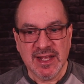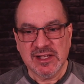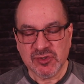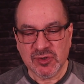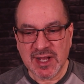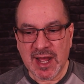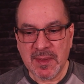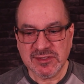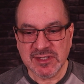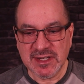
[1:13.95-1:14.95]
So God
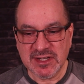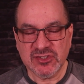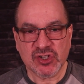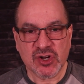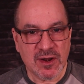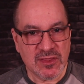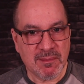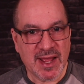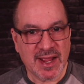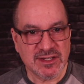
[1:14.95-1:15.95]
doesn't discard the
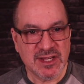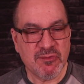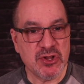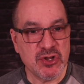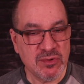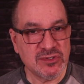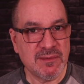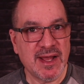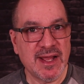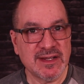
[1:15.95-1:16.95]
mind, he renews the
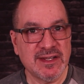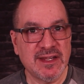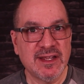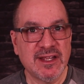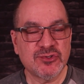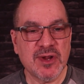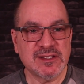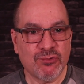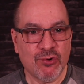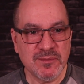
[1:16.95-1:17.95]
mind, he
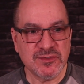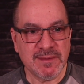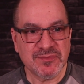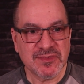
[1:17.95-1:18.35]
transforms it.